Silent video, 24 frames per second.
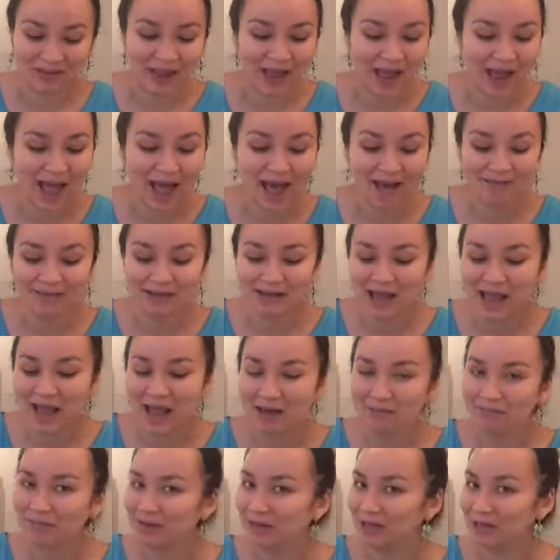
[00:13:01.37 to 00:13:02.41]
I haven't
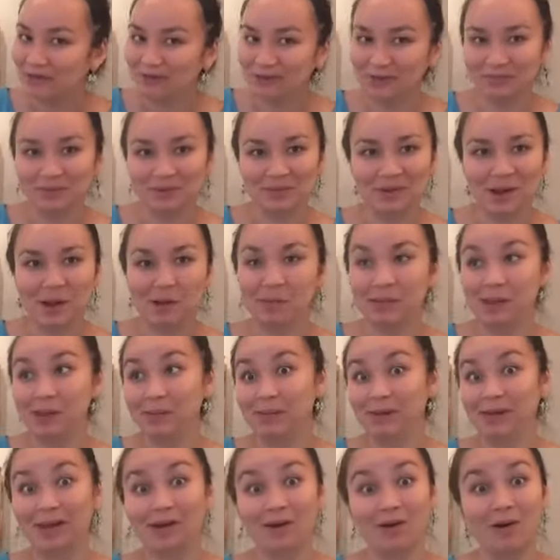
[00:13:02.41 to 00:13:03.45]
had many dreams about
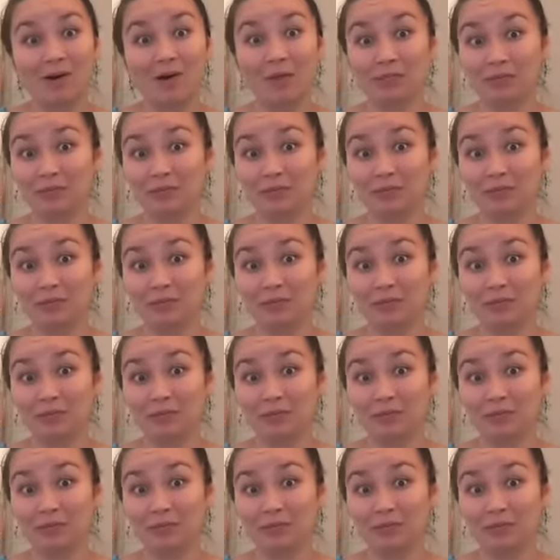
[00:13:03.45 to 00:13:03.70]
baby at all